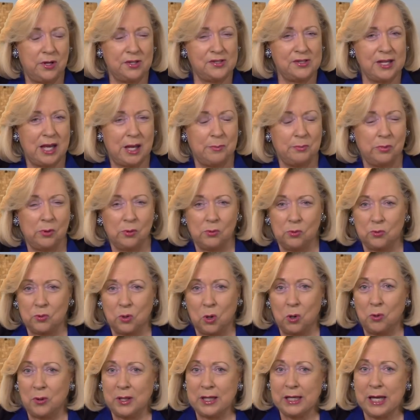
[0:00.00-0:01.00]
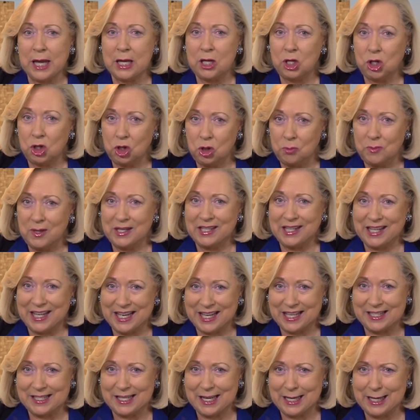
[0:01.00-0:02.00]
example, growing a human
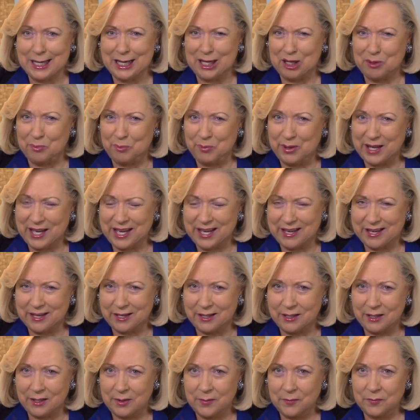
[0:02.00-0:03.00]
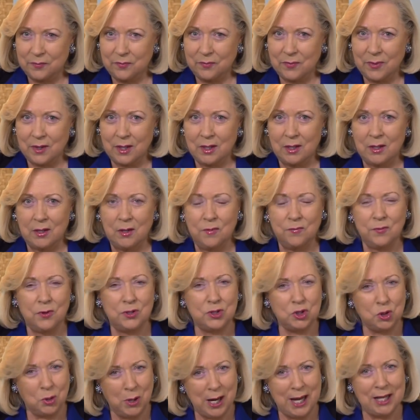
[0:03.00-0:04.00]
kidney in a pig for
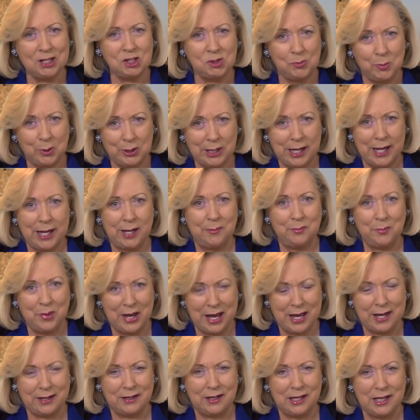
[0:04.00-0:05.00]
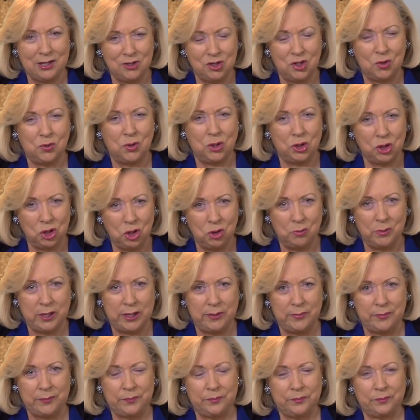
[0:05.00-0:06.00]
transplant back into a
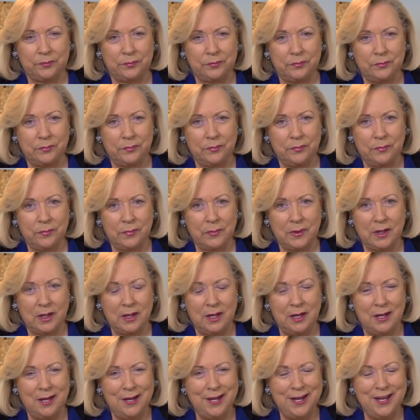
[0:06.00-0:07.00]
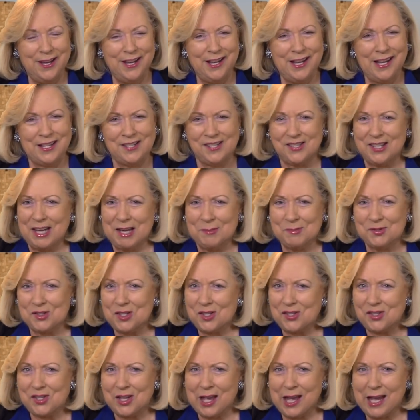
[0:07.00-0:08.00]
human. It seems
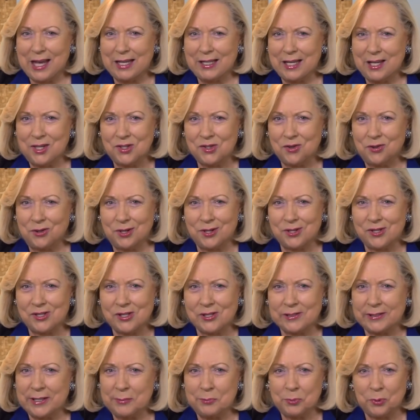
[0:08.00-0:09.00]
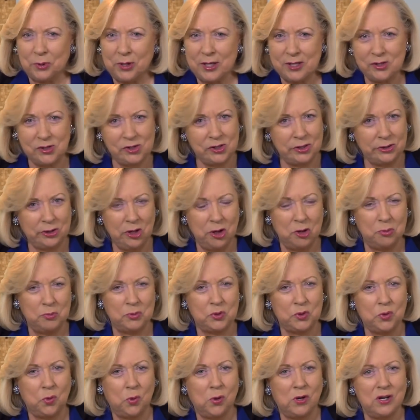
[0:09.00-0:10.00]
society is on a slippery
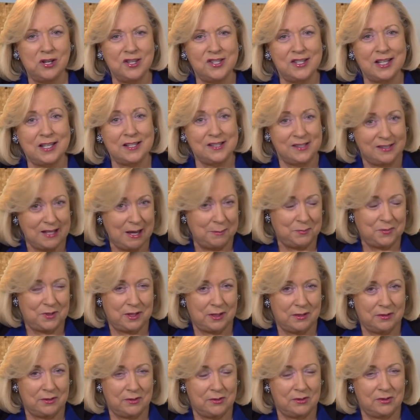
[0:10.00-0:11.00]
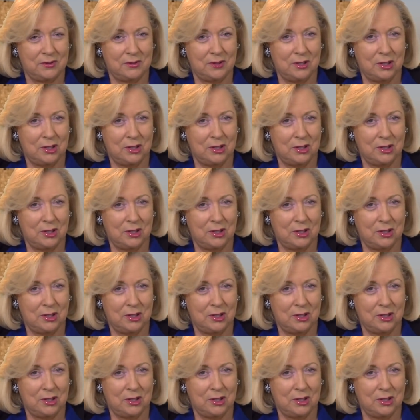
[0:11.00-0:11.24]
slope towards acceptance,